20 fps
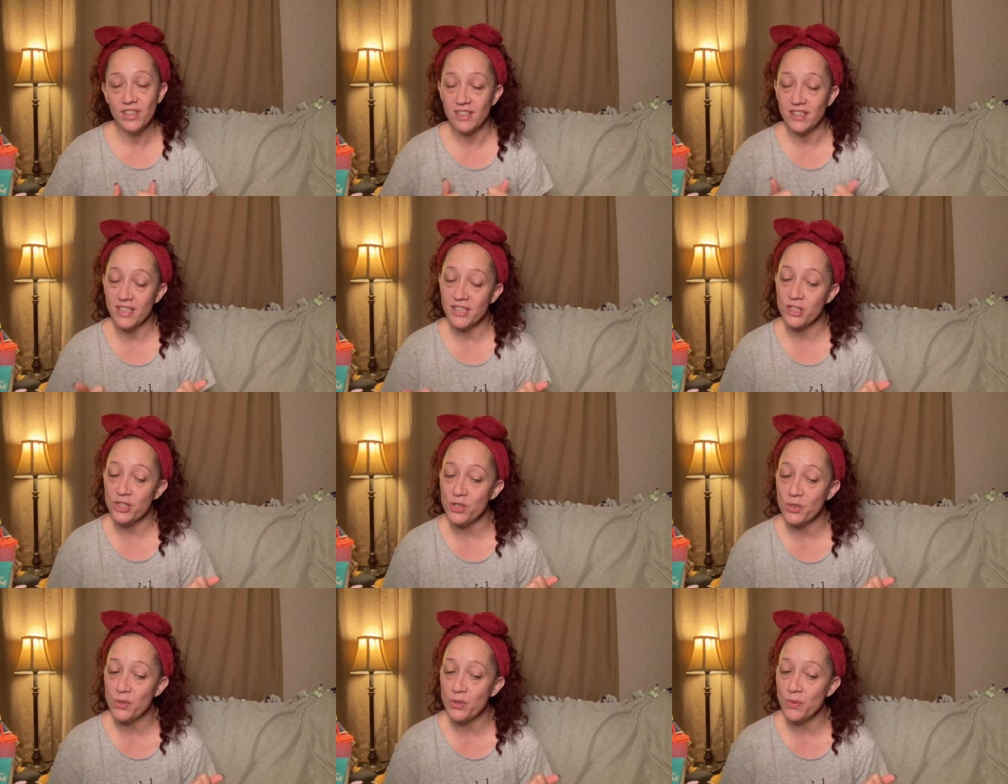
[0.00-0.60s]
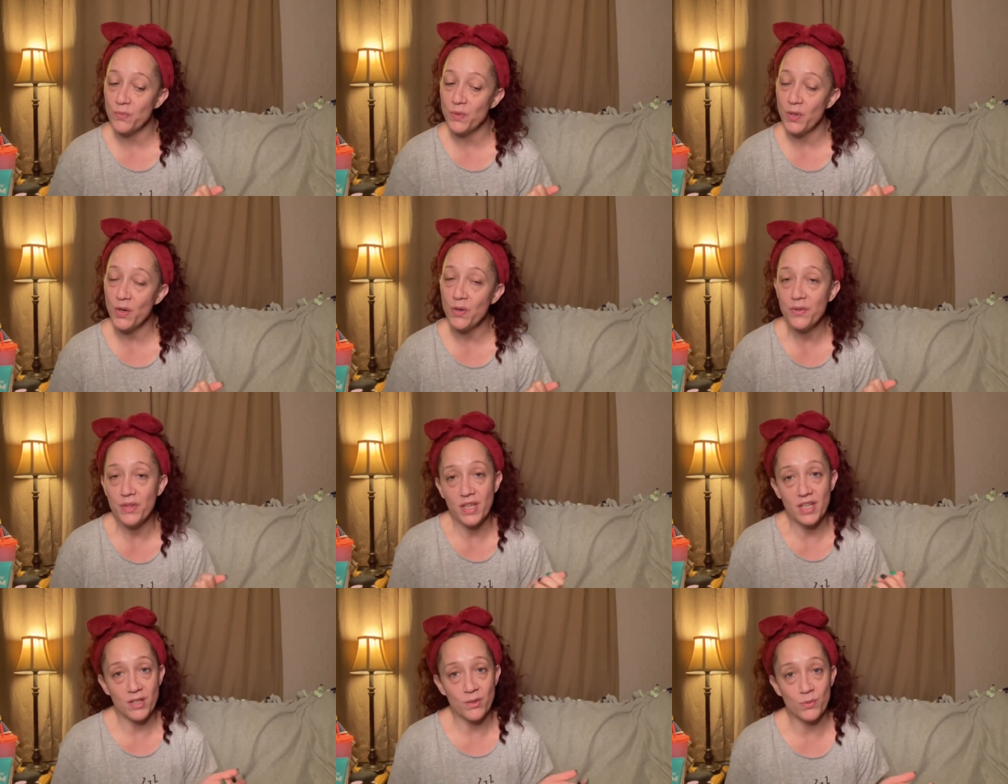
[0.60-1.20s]
lets YouTube know
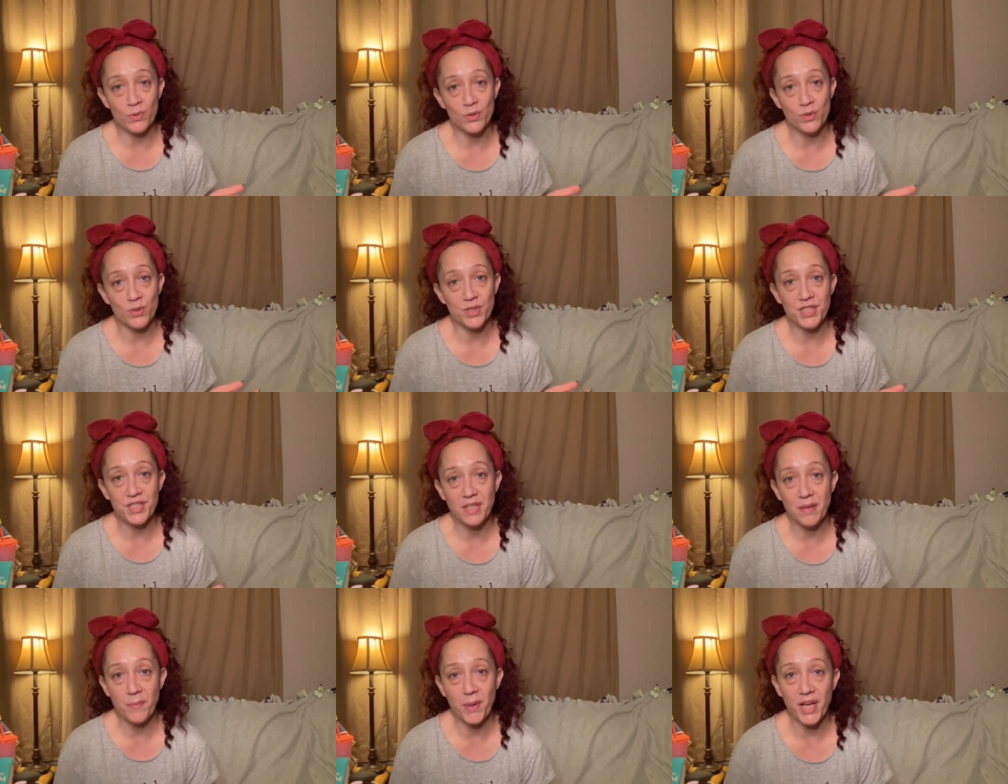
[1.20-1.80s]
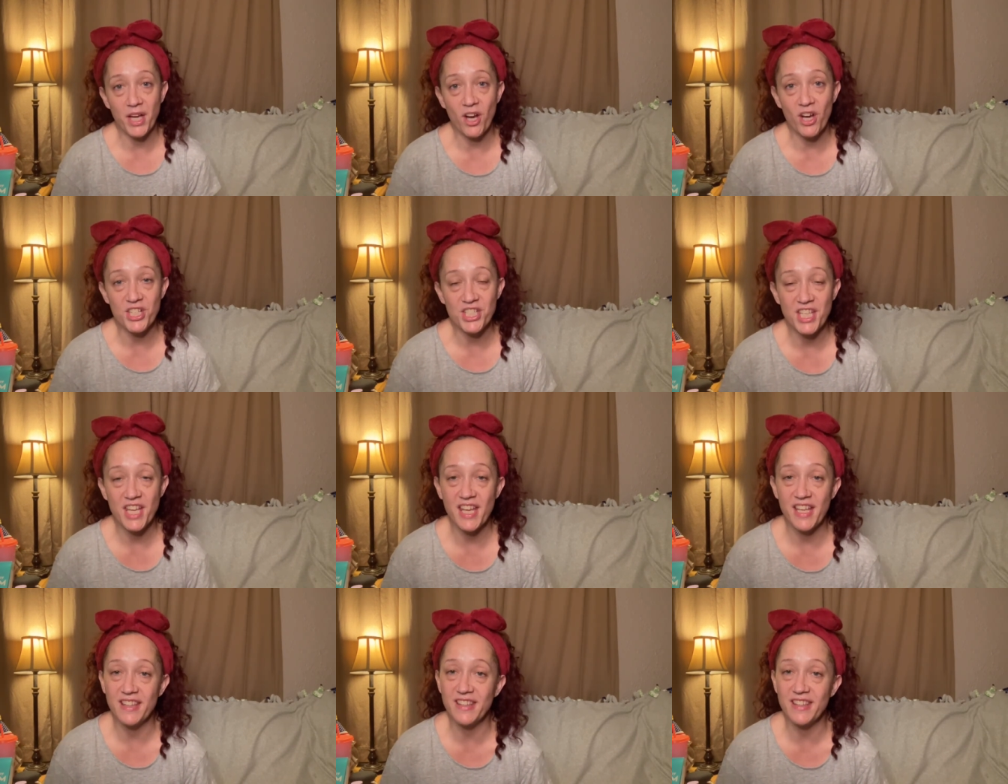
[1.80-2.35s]
that you enjoy seeing my content,